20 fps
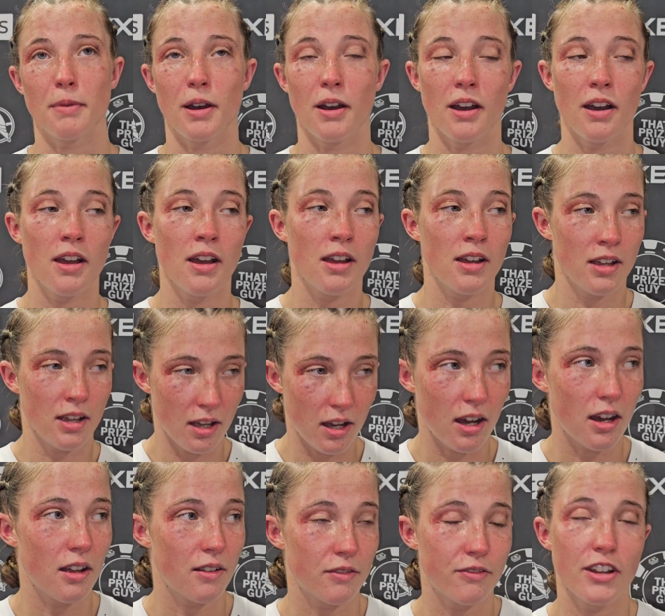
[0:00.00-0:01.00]
But
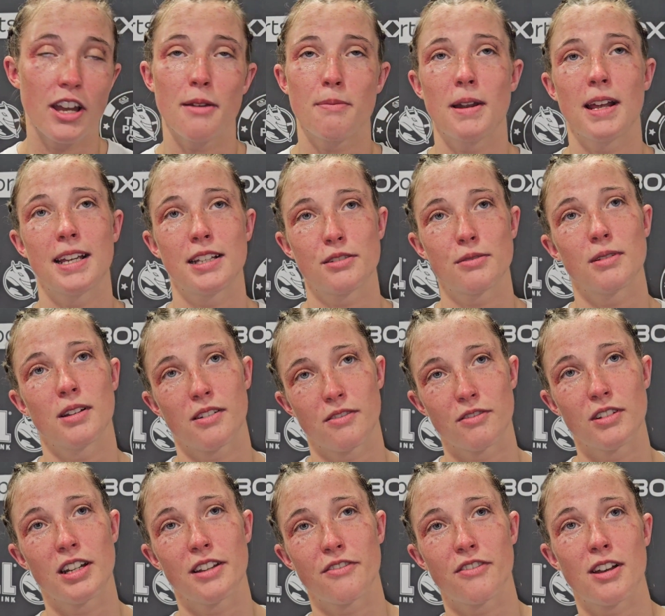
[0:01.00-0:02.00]
fair play to
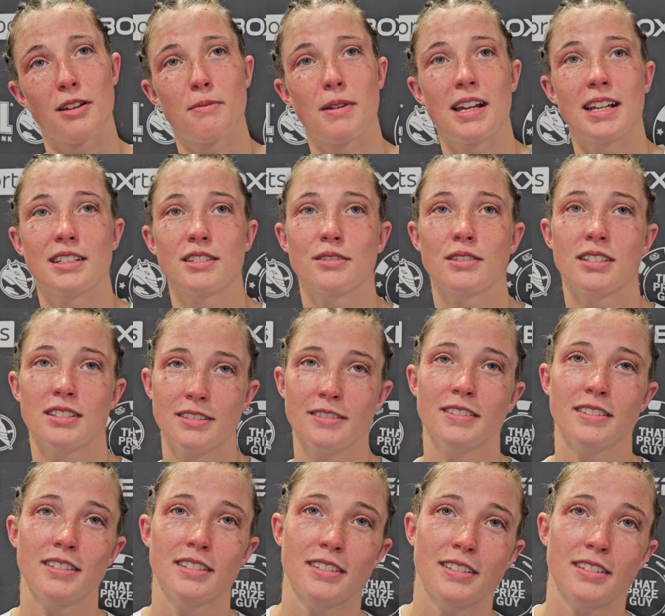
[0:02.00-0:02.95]
her, really fair play to her.